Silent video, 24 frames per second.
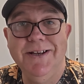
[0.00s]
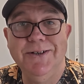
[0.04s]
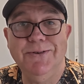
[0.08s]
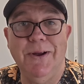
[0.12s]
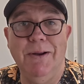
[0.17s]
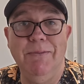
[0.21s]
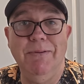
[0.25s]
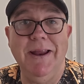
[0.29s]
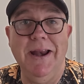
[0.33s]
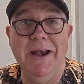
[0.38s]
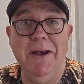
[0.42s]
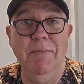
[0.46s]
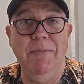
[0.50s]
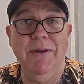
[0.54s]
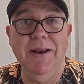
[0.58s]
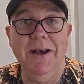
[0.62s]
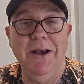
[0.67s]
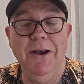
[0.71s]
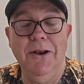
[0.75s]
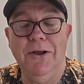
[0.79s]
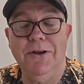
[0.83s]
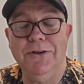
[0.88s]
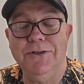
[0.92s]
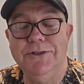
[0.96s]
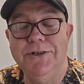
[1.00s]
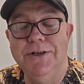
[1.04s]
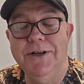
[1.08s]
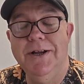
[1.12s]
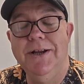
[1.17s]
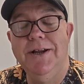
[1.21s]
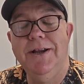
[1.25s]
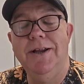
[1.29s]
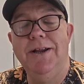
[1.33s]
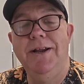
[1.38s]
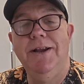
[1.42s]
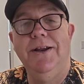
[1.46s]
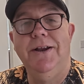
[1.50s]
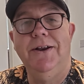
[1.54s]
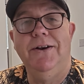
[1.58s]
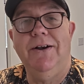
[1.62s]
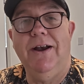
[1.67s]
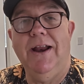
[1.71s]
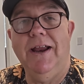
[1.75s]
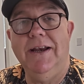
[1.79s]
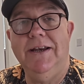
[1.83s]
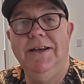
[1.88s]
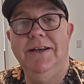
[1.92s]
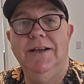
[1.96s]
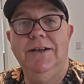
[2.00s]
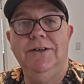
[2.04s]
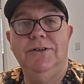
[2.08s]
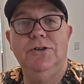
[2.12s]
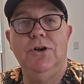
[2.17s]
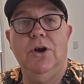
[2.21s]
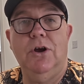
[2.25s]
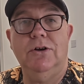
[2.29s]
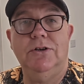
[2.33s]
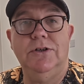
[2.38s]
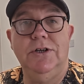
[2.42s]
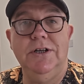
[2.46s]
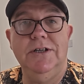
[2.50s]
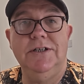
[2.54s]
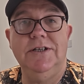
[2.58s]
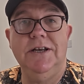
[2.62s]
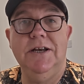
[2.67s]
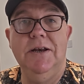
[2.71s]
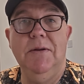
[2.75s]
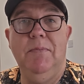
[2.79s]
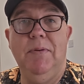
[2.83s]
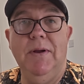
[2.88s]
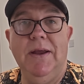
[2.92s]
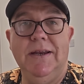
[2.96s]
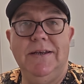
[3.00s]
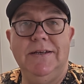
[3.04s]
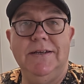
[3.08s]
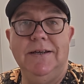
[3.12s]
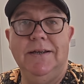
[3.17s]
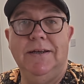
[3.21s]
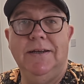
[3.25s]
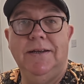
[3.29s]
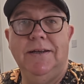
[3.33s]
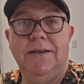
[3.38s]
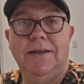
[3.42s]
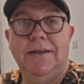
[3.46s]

so I'm getting a bit lost. Right, talk to you in a bit.